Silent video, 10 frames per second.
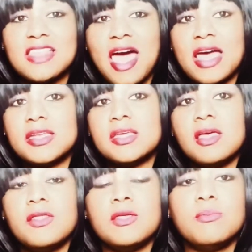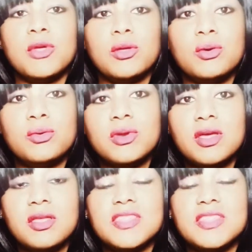that the moon,